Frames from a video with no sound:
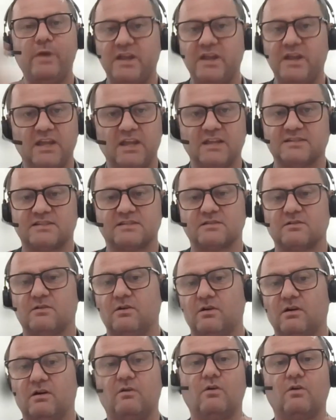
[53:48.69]
piece
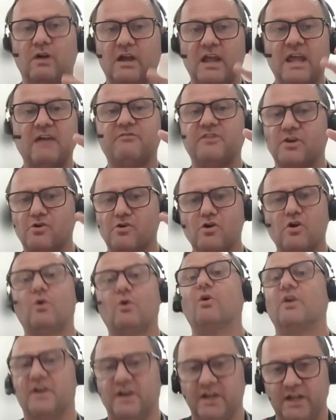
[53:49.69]
or every
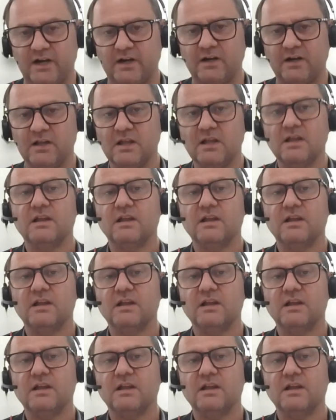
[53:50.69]
corner,